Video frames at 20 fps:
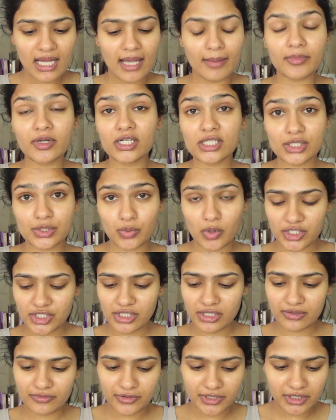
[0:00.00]
I'm going to swatch
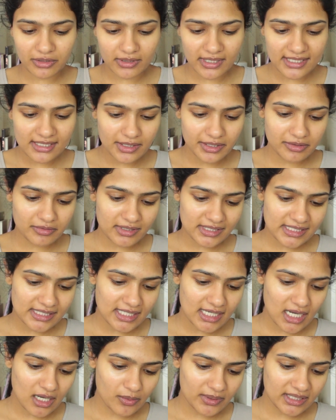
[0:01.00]
it for you guys so you can
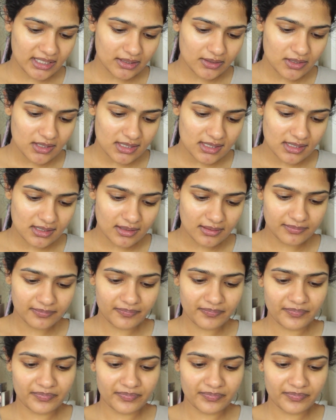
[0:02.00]
see how it looks.